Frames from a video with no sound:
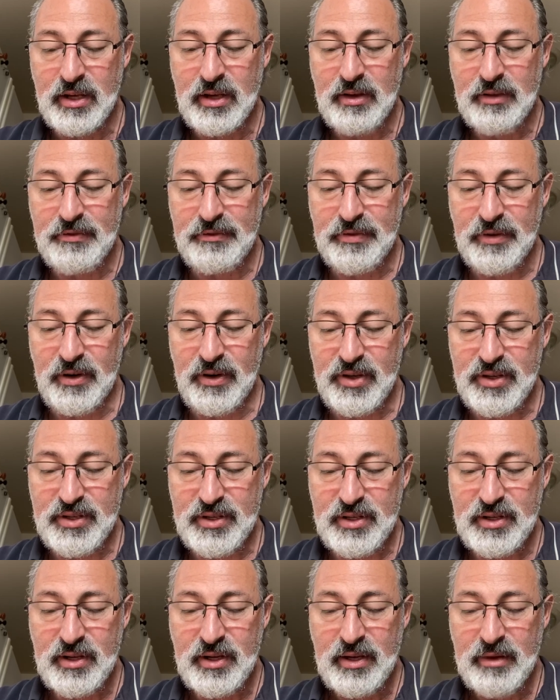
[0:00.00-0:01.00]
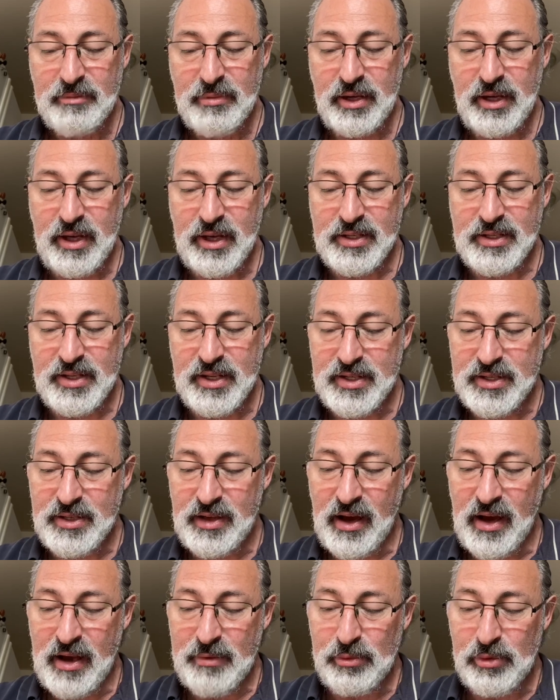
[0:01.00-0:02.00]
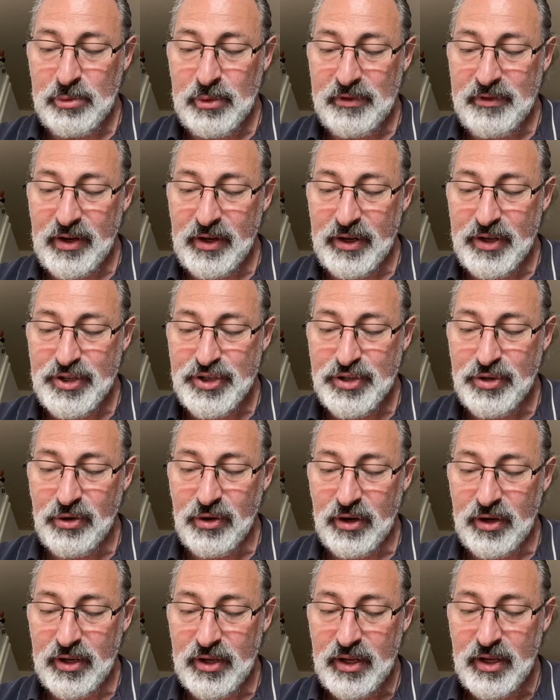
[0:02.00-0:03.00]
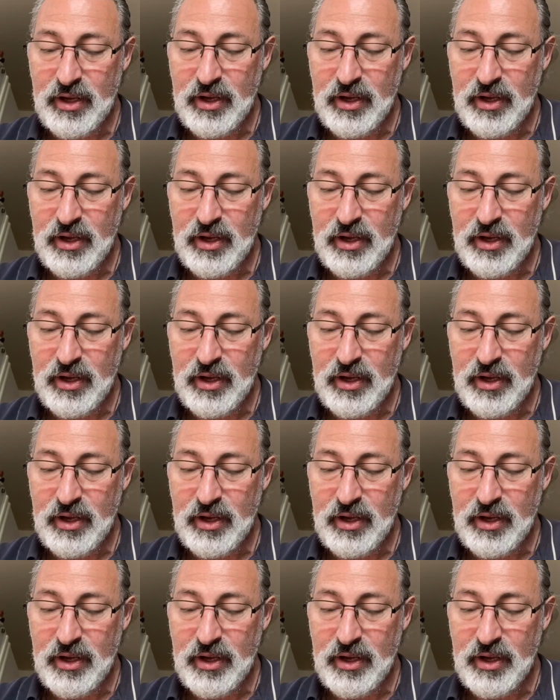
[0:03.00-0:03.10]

First, because this time will be very short,